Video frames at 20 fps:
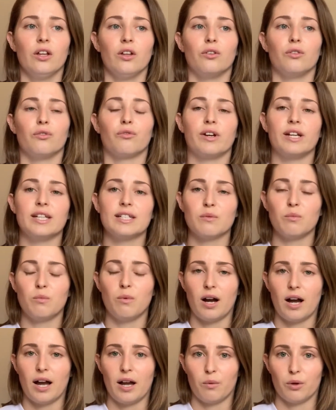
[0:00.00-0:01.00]
The reason
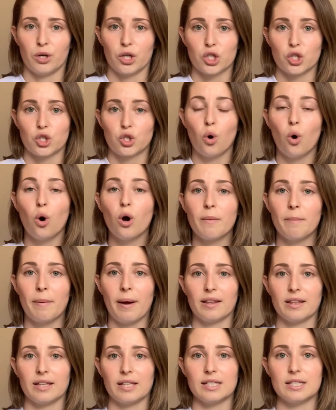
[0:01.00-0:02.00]
why I wanted to talk
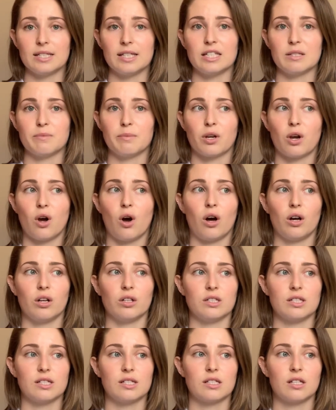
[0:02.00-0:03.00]
about this is
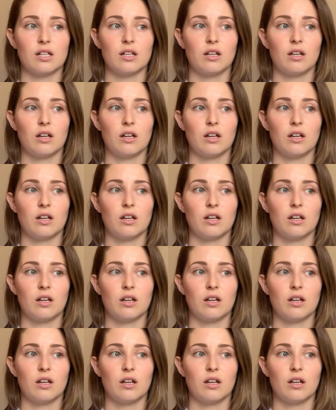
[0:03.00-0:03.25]
because